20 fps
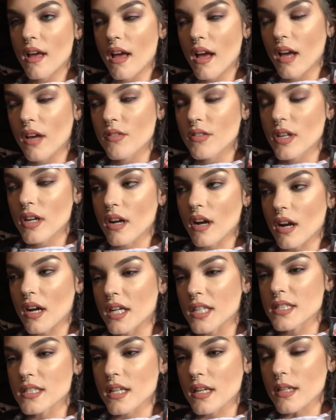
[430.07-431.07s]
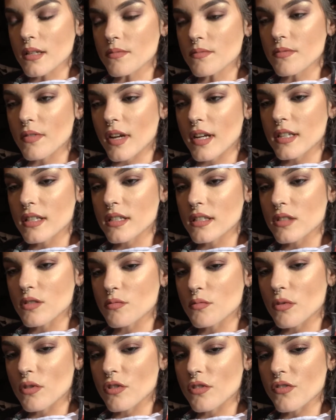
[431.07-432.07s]
having a hard time finding the
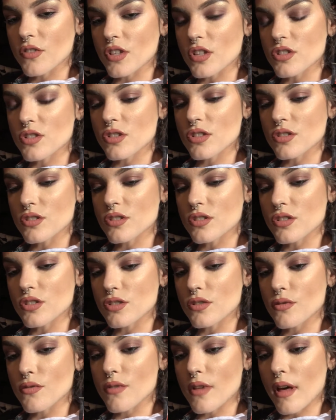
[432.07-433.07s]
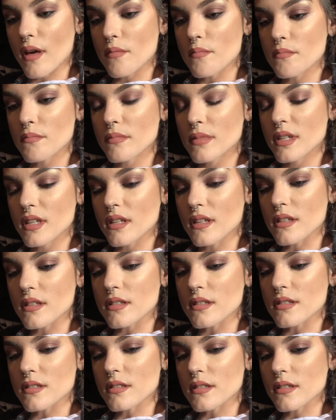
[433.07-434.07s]
motivation to do them
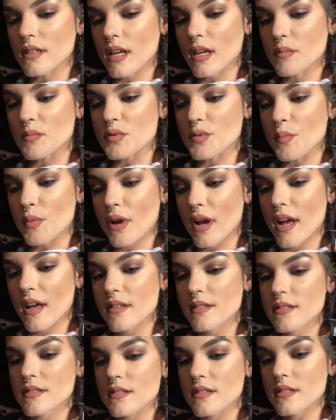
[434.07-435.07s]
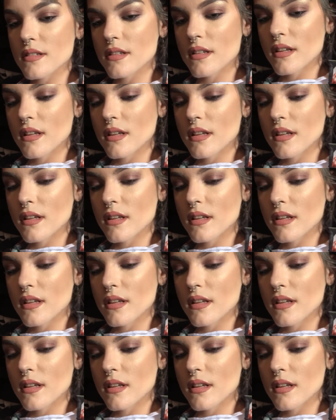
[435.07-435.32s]
because I'm depressed.